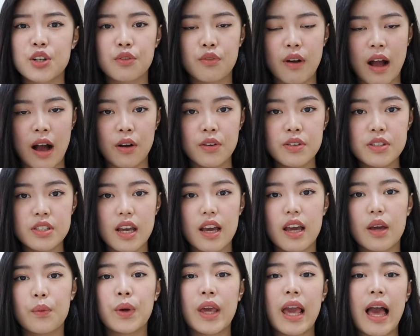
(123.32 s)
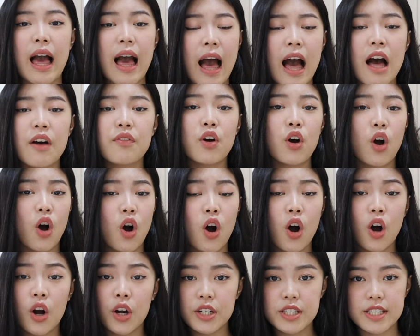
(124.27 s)
around, we have a
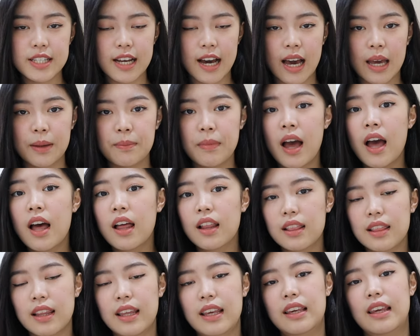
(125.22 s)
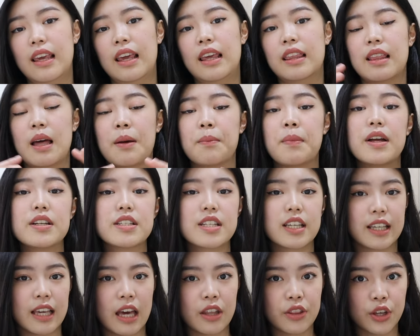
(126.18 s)
hard time linking them
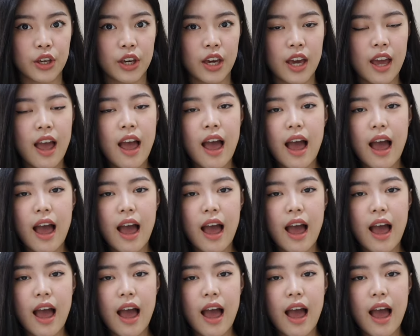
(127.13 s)
together.